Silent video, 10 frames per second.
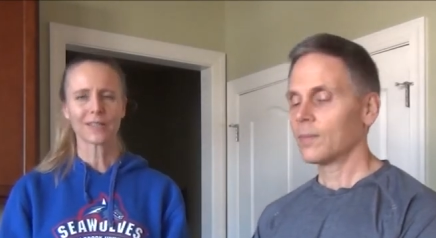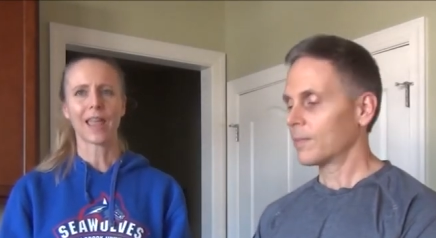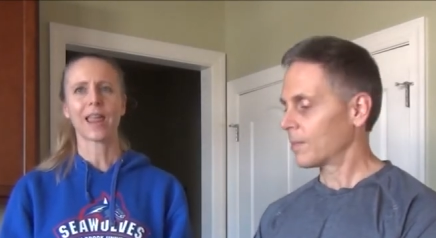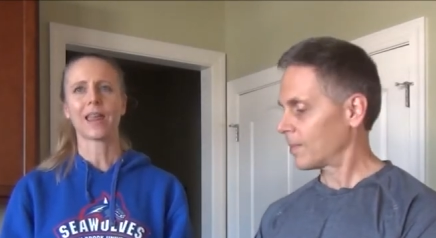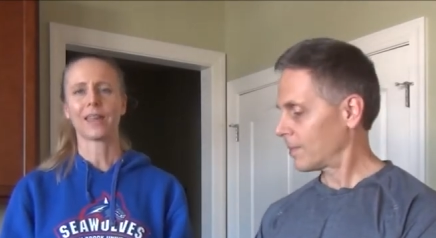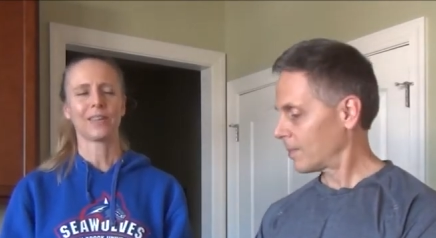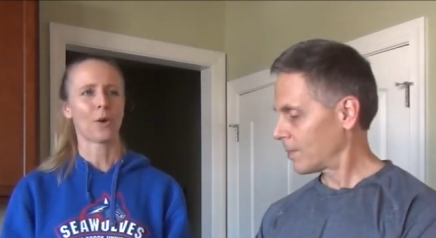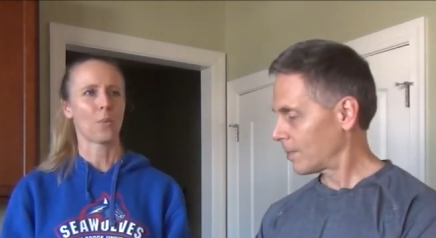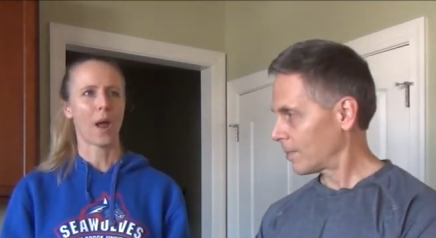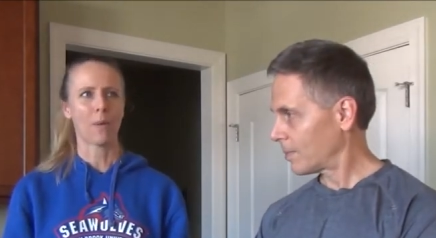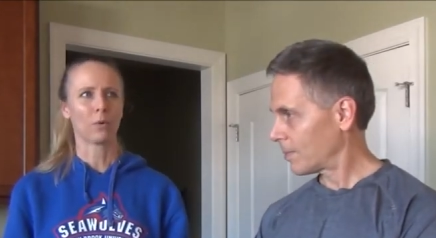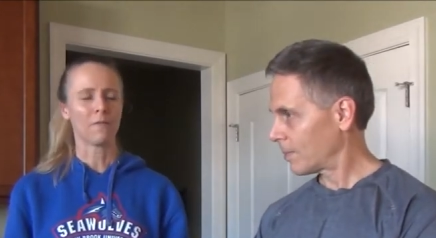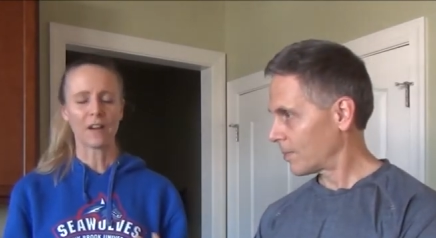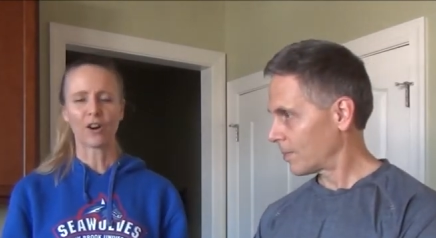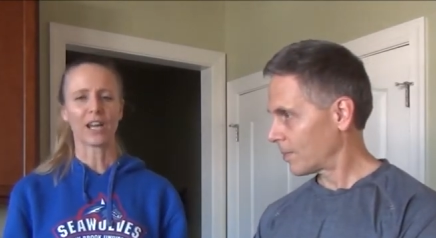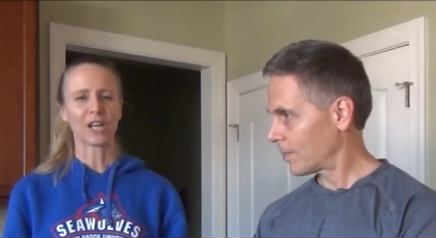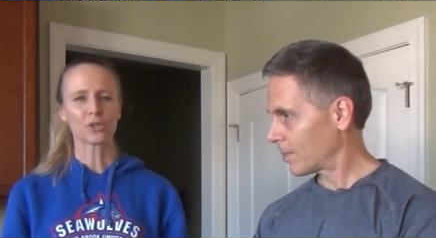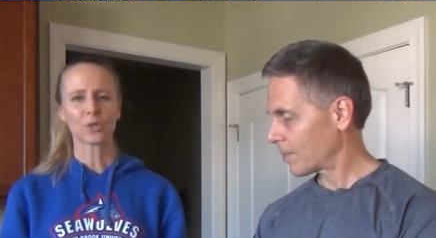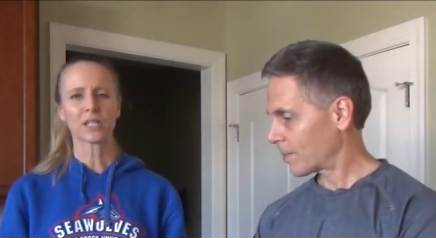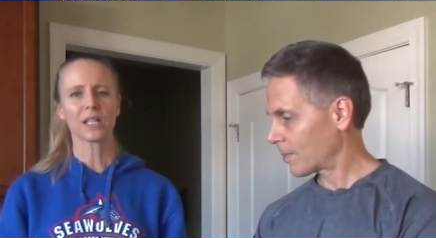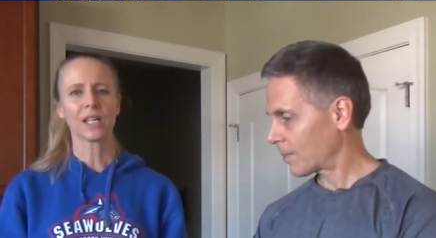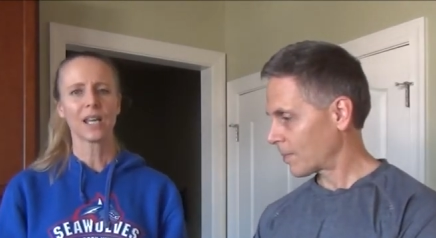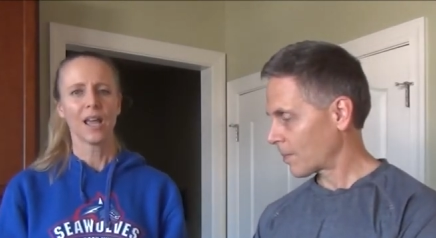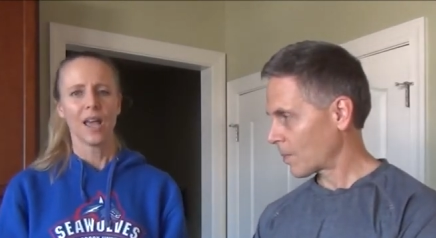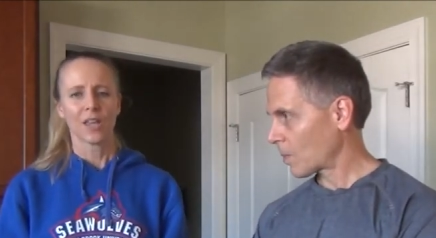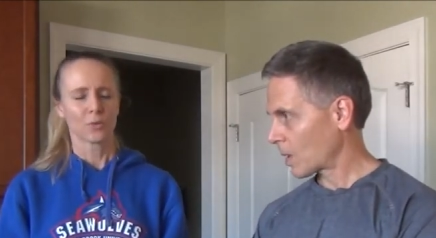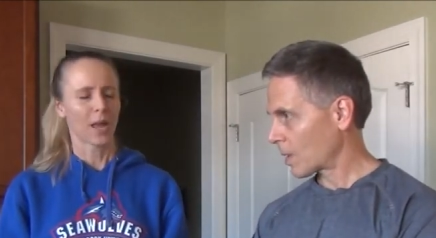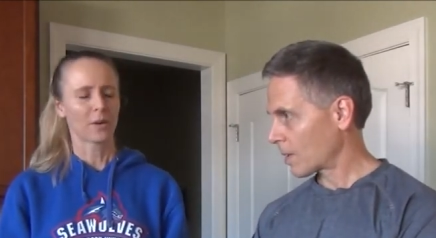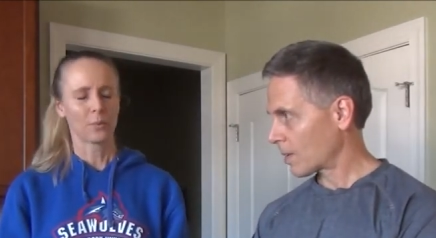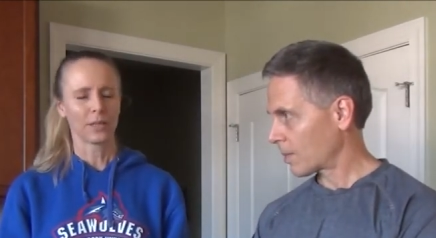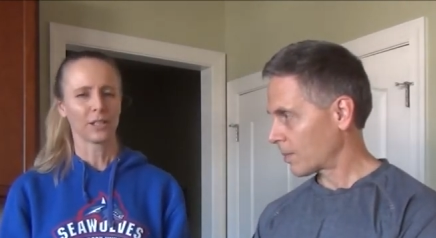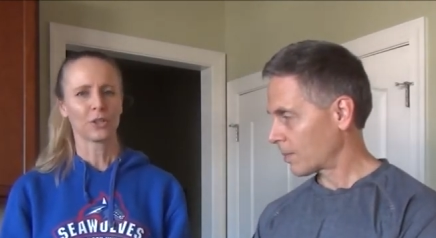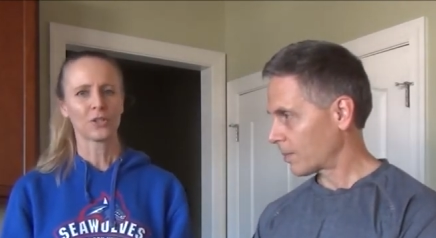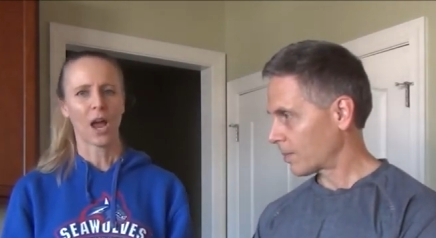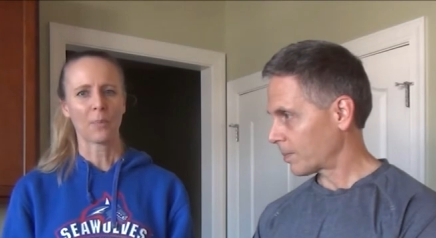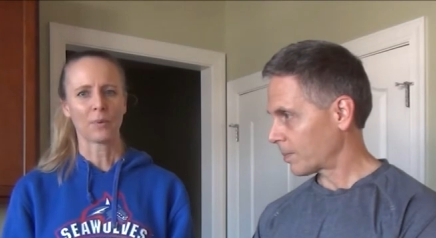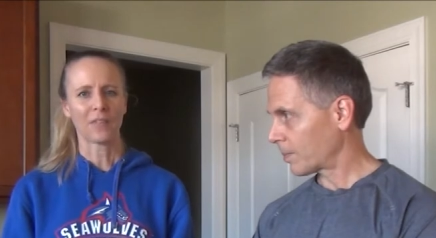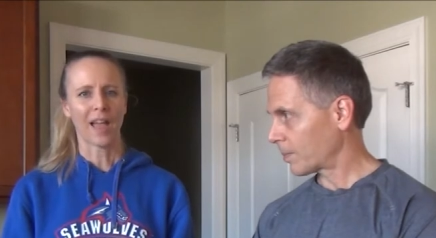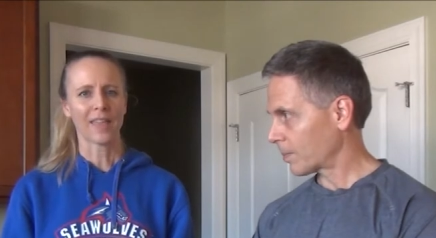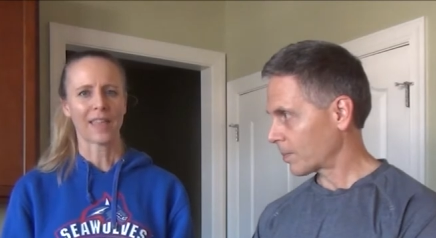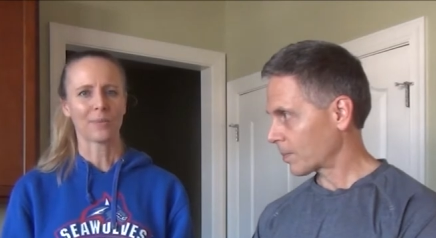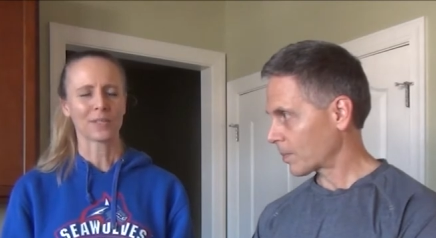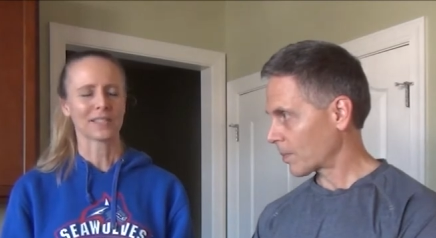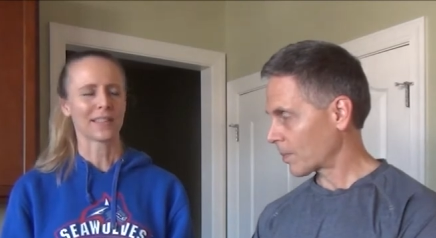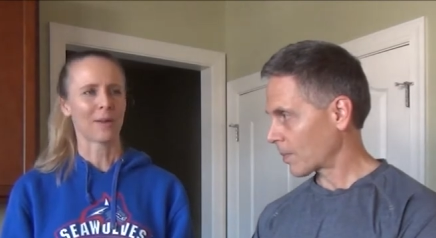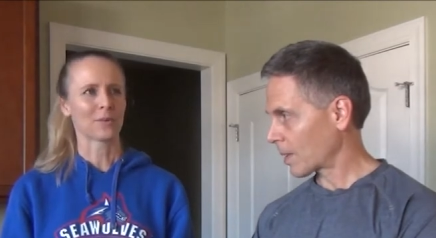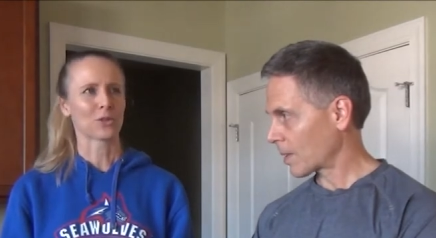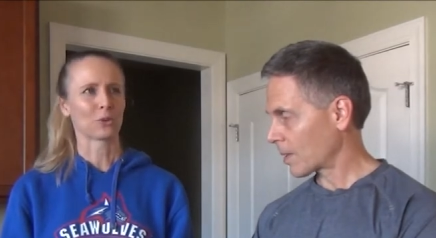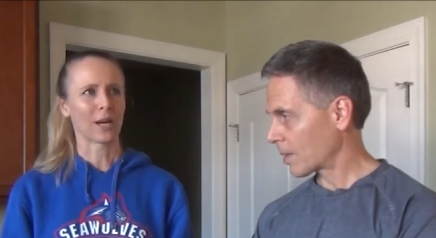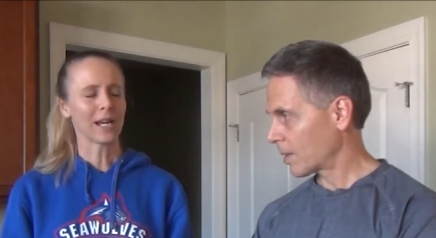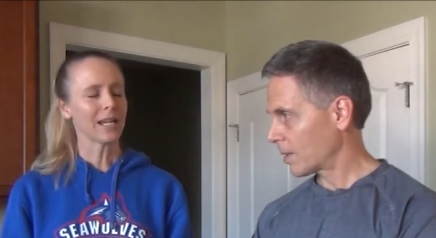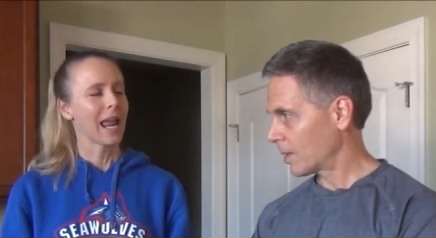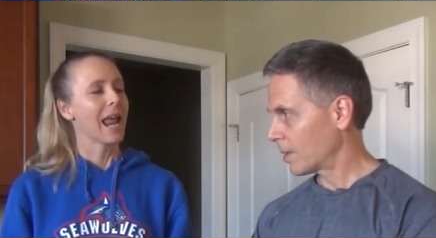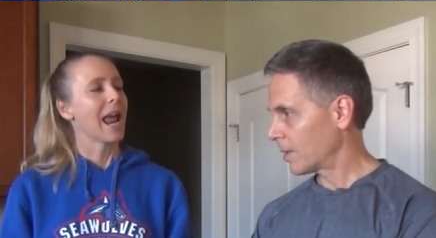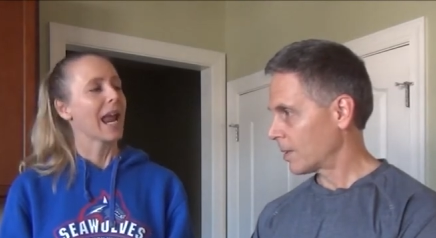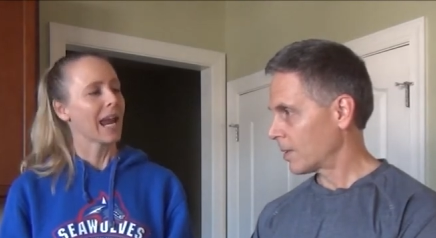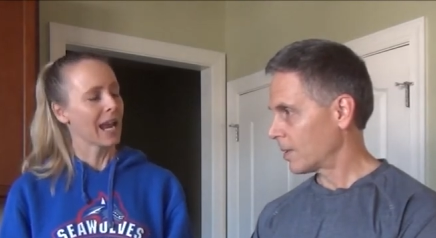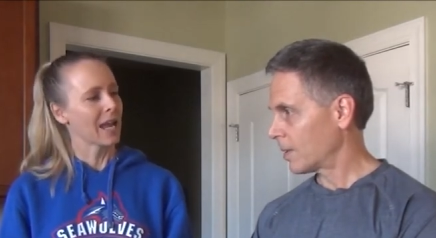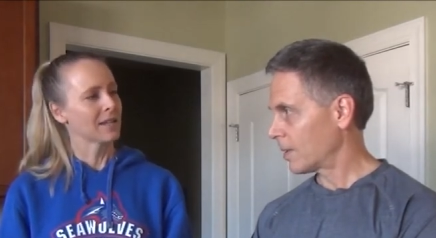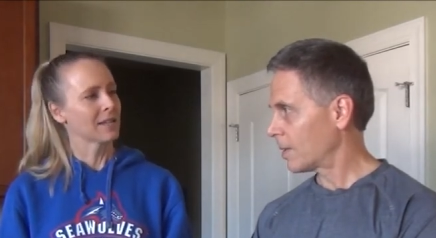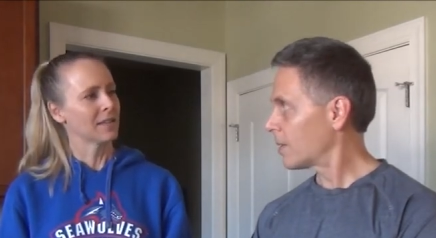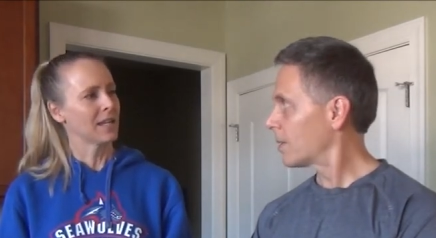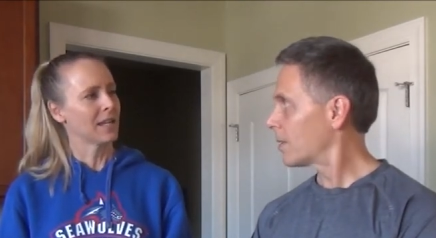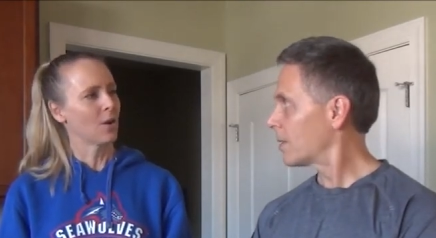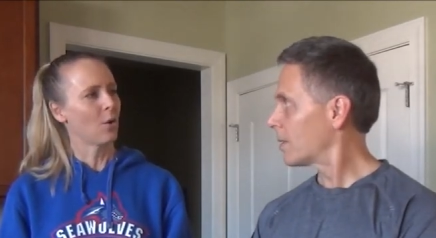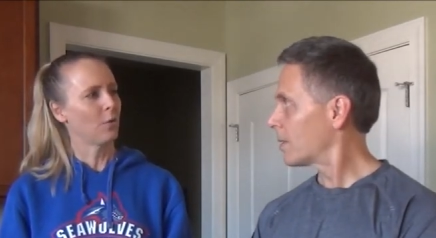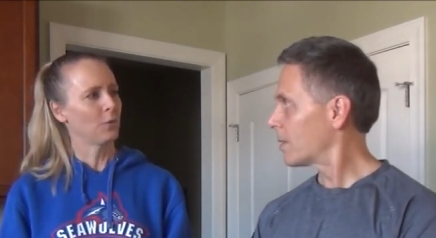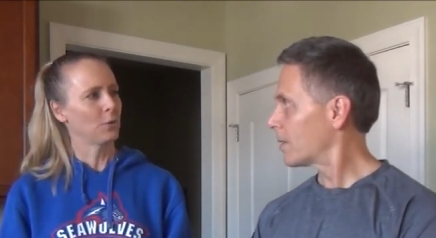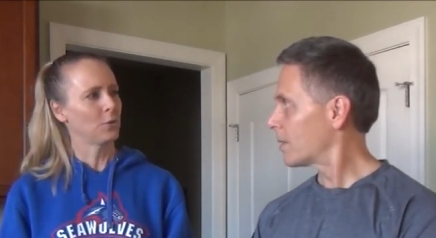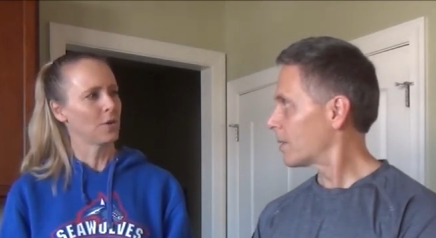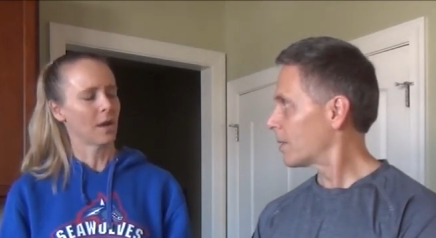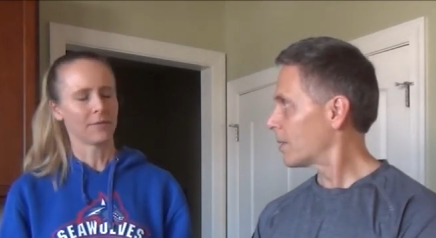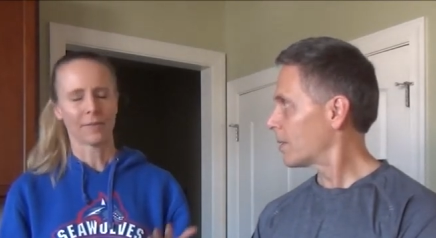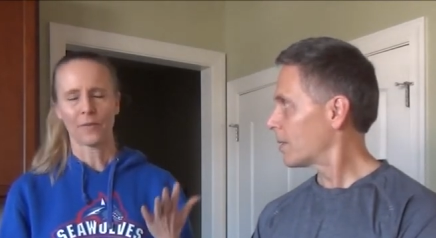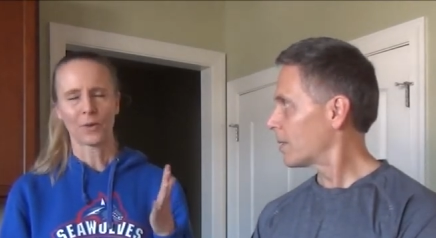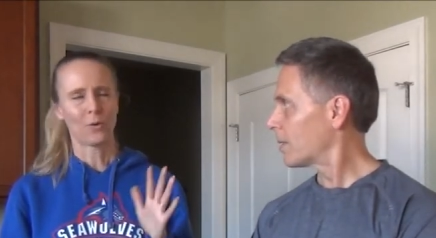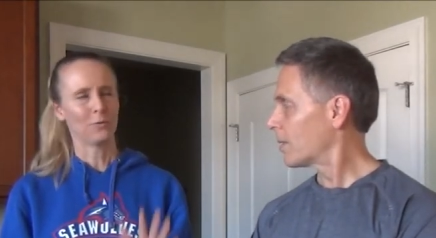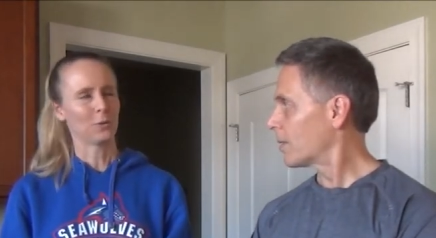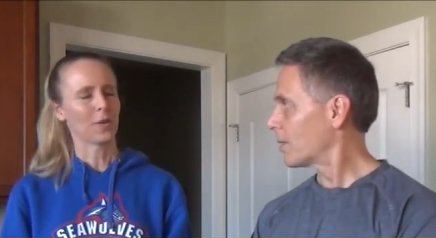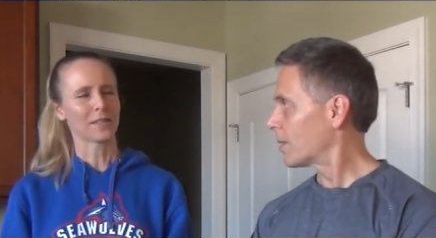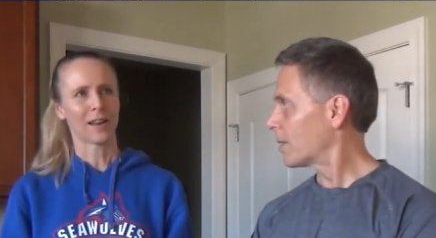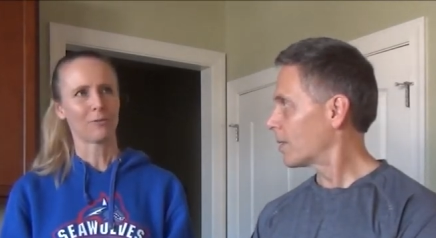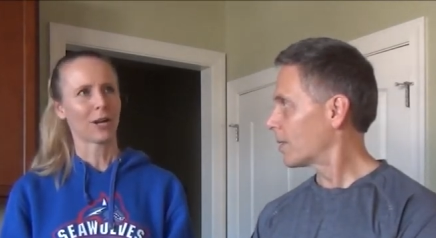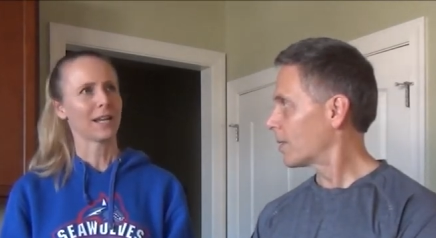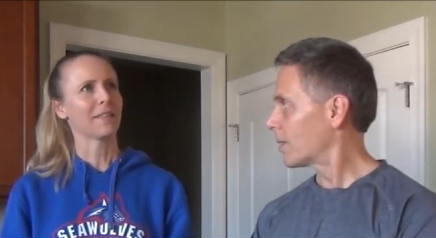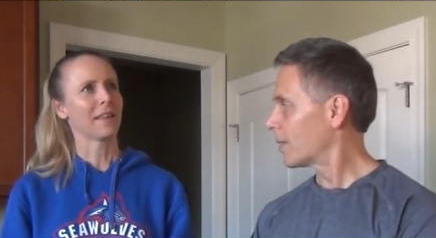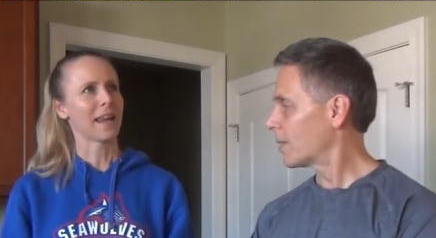Speaker 1: They, you know, were very interested. So we had a really good time with that, and that was that was great. And the Whole Food, uh, not the Whole Food, that's not right. The